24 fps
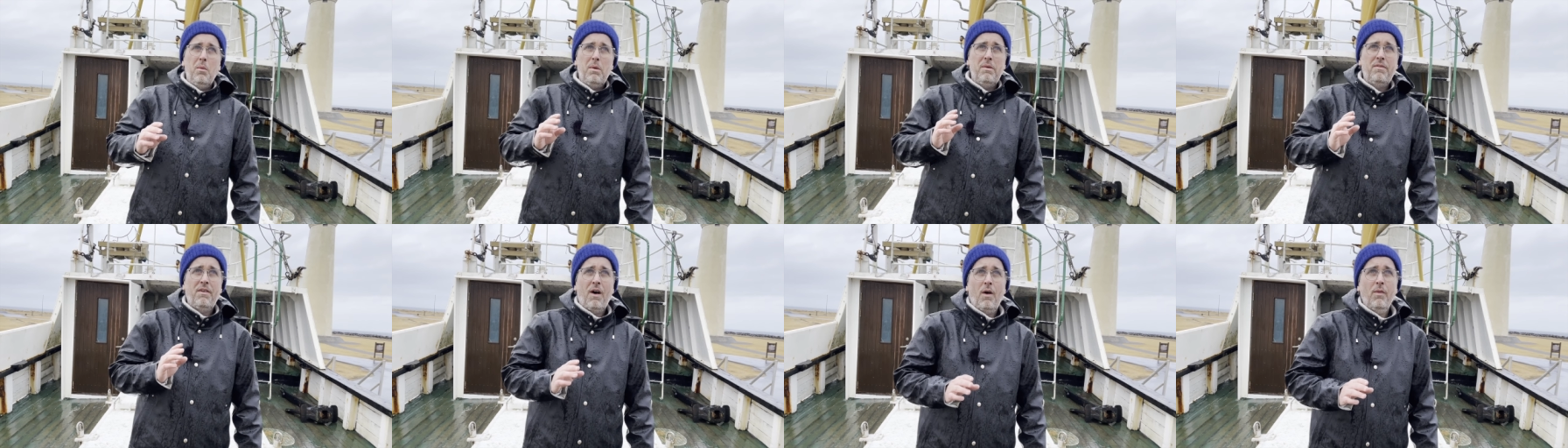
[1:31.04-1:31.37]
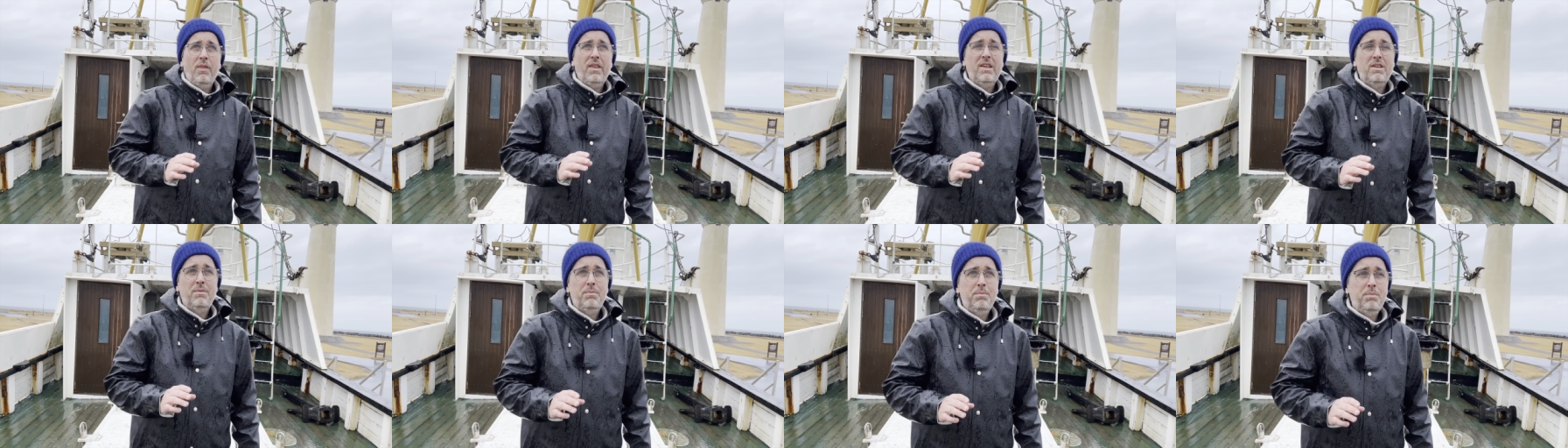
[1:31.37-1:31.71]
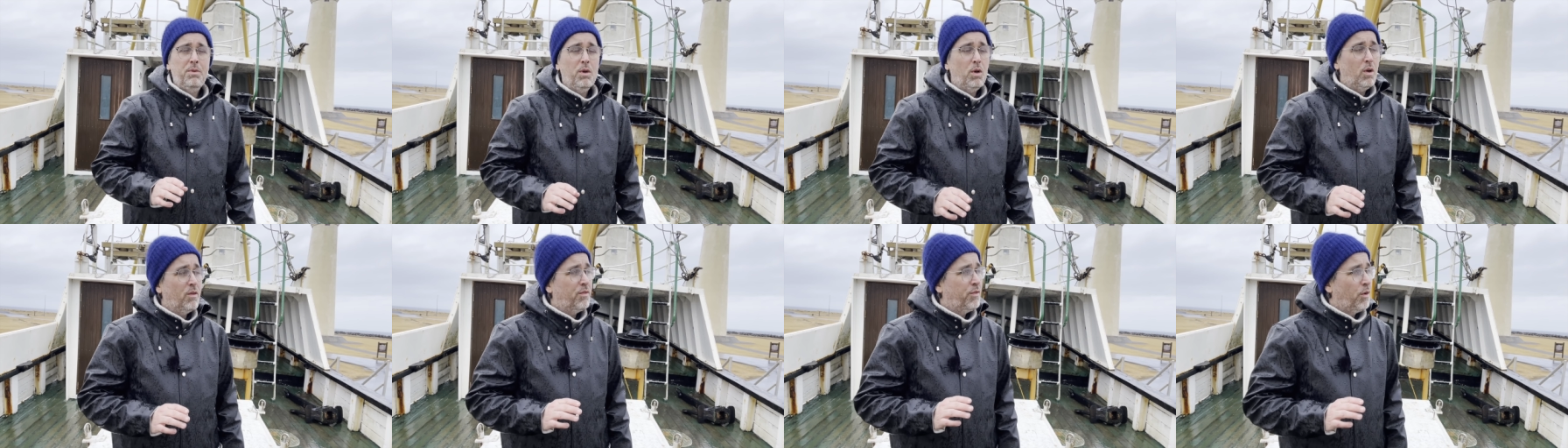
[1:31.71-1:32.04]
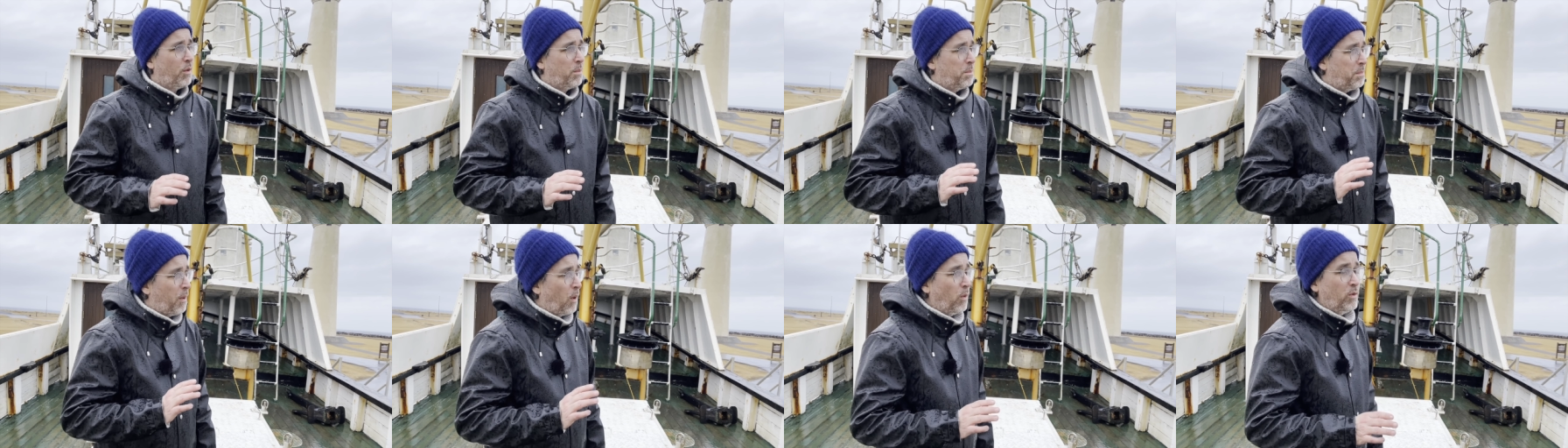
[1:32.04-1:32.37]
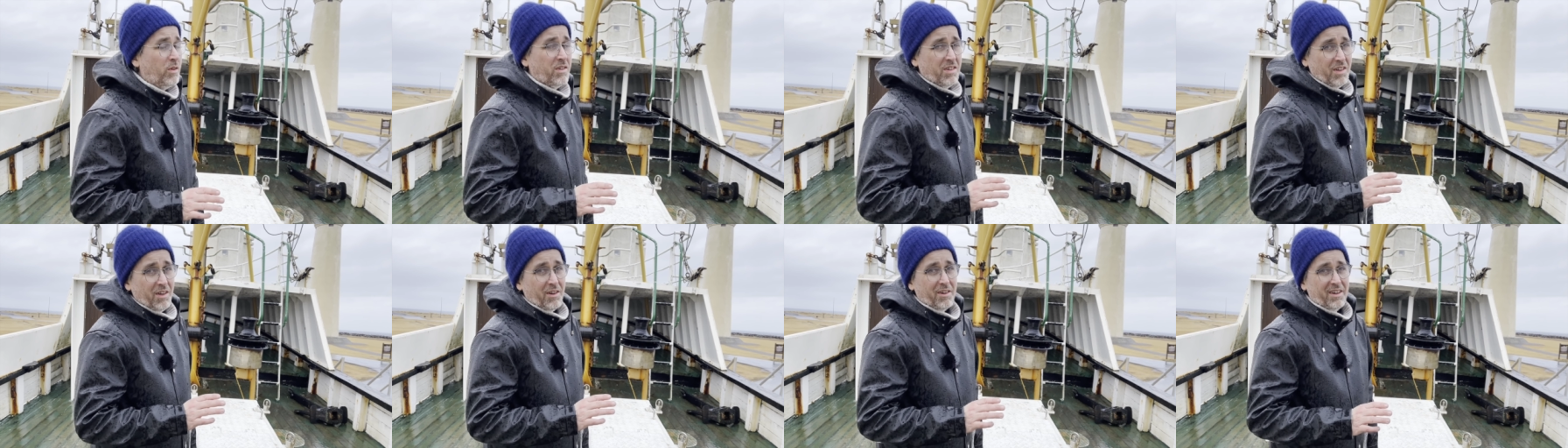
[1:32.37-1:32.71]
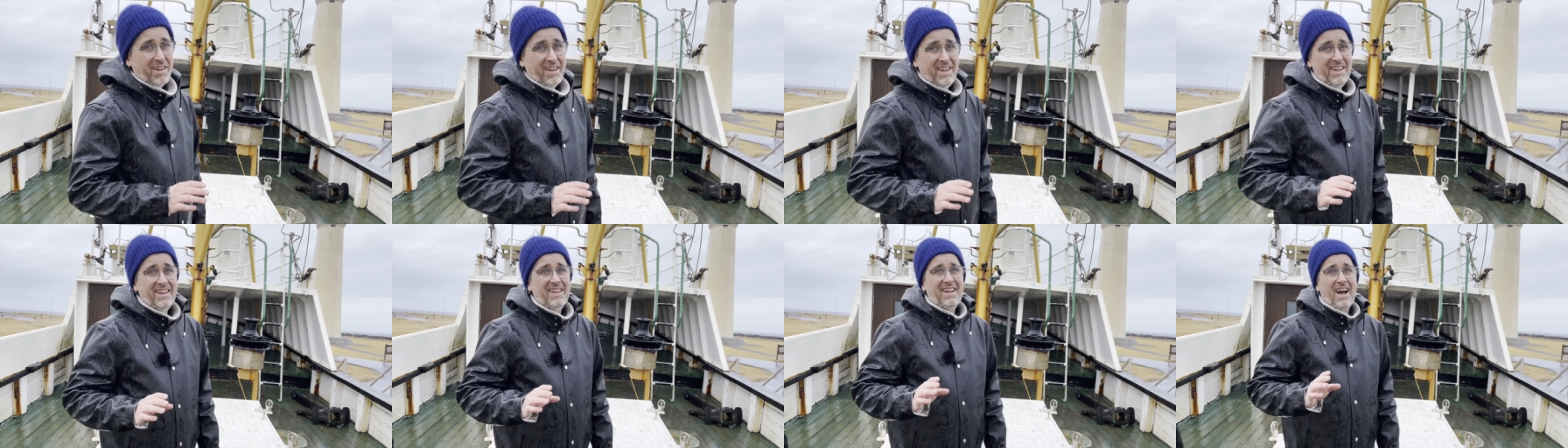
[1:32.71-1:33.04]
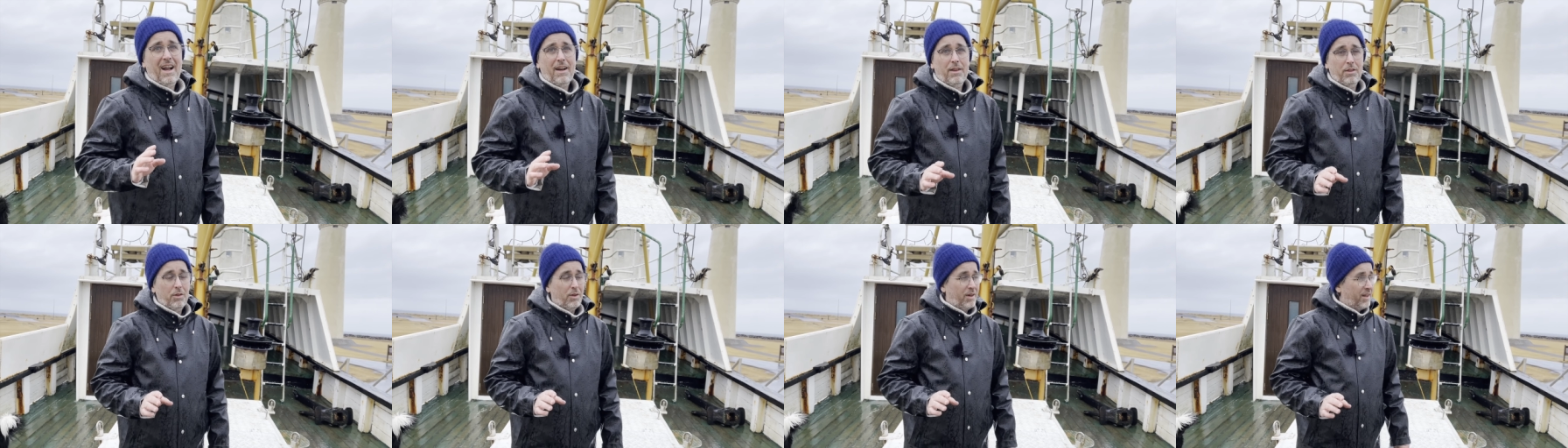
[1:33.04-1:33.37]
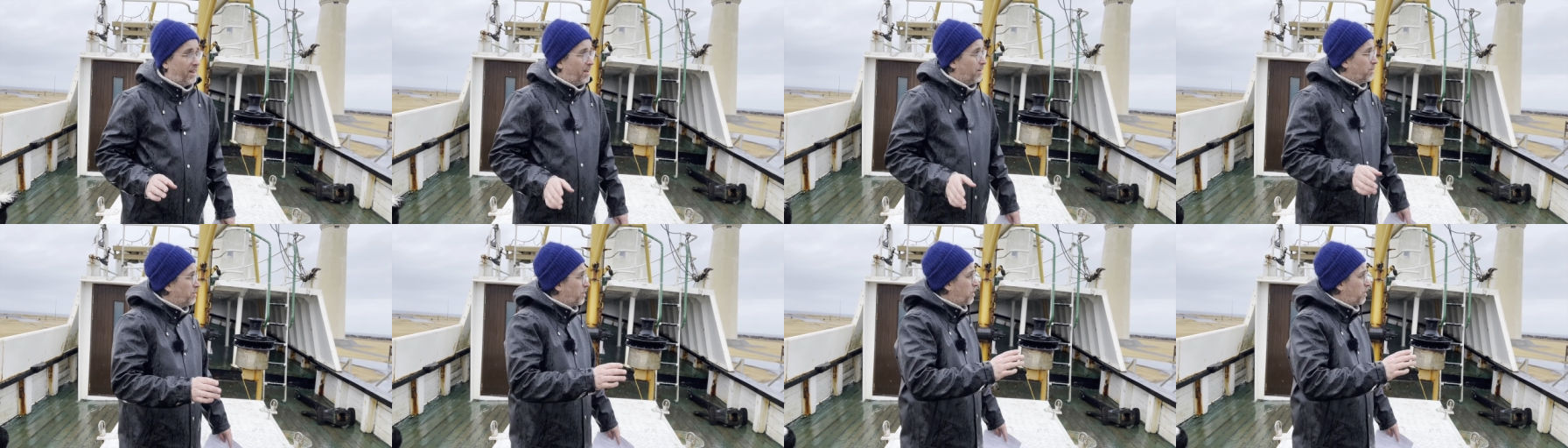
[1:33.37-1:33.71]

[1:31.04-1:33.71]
We found this beautiful boat here in Garður. There is a